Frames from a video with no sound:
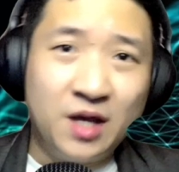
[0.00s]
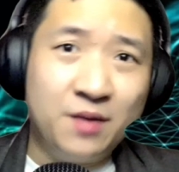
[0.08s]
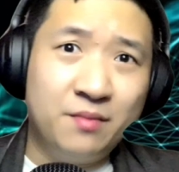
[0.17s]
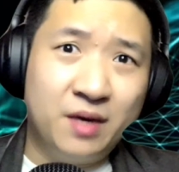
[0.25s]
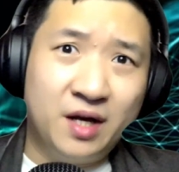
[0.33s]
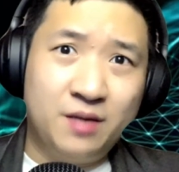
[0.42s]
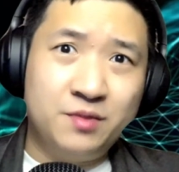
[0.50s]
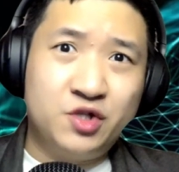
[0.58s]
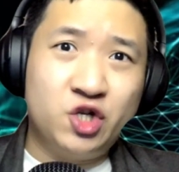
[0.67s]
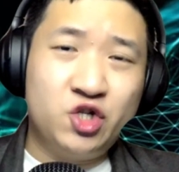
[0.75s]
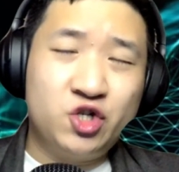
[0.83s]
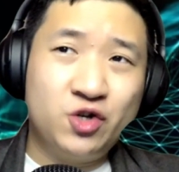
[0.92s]
My name is
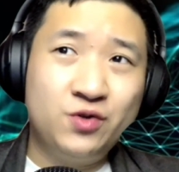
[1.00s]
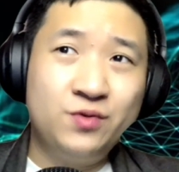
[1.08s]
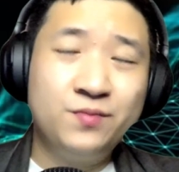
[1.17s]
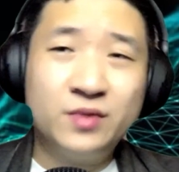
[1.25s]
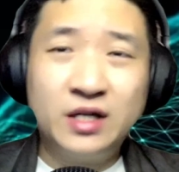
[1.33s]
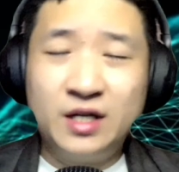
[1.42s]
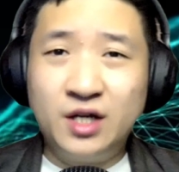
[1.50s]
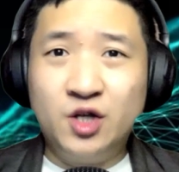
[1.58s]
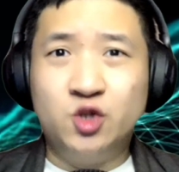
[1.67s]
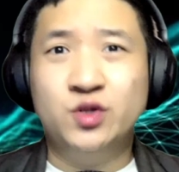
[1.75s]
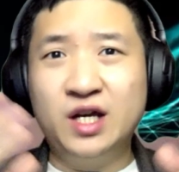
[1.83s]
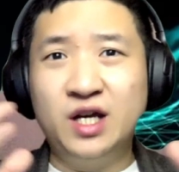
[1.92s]
Jay Chong.
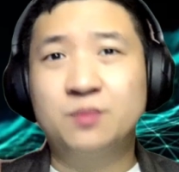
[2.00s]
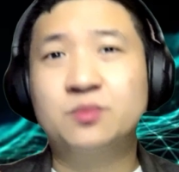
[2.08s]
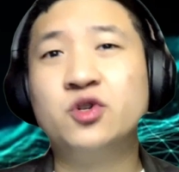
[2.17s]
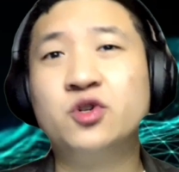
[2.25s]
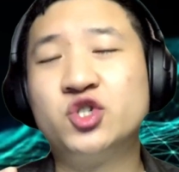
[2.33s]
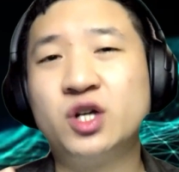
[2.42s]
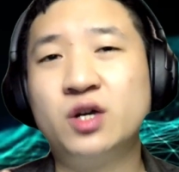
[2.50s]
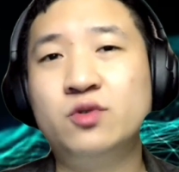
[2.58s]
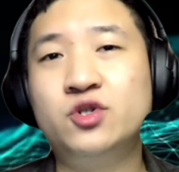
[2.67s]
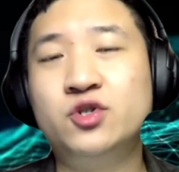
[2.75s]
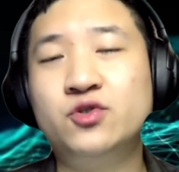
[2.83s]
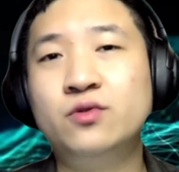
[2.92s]
Today I'm going to share
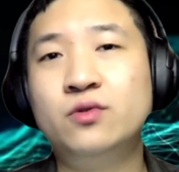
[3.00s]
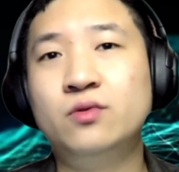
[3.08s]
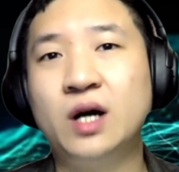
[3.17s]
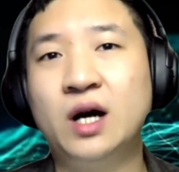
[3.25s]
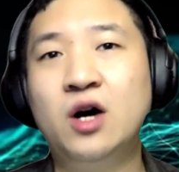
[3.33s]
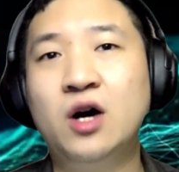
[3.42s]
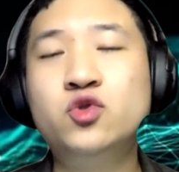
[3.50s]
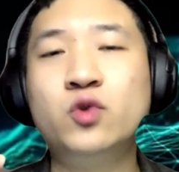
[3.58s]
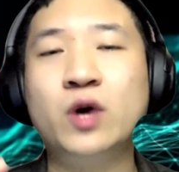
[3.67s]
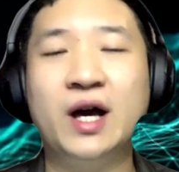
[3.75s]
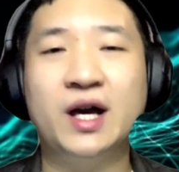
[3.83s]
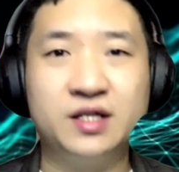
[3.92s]
with you how
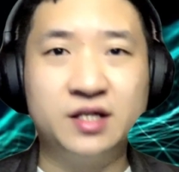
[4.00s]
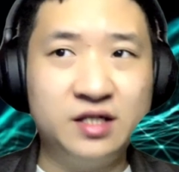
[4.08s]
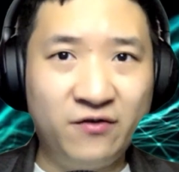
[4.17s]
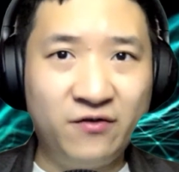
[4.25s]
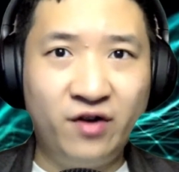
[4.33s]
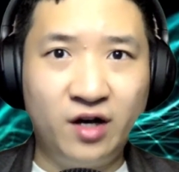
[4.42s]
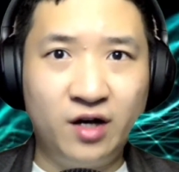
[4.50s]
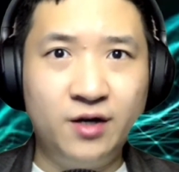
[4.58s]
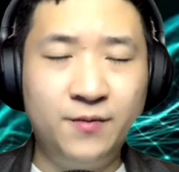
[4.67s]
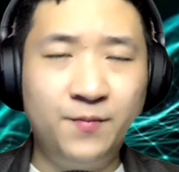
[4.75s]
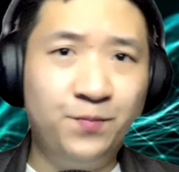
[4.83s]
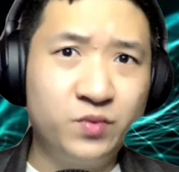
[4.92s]
to identify